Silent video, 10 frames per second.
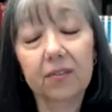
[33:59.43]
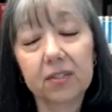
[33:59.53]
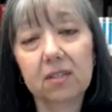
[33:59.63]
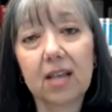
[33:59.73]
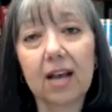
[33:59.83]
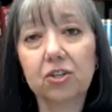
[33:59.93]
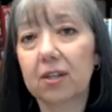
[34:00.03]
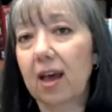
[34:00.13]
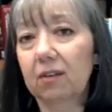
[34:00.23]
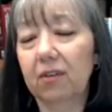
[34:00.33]
This is
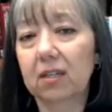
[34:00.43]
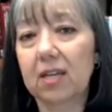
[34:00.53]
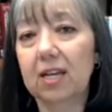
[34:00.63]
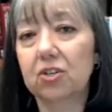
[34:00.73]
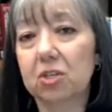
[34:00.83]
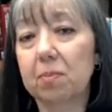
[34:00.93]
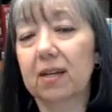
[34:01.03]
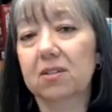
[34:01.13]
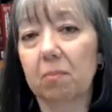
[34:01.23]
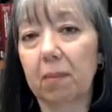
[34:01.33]
actually advantageous
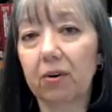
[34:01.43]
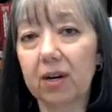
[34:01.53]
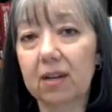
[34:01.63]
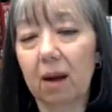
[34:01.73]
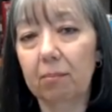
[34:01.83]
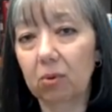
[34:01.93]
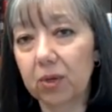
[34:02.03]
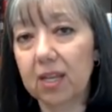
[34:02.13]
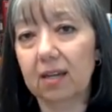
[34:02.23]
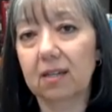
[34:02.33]
because a married couple
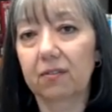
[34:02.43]
would get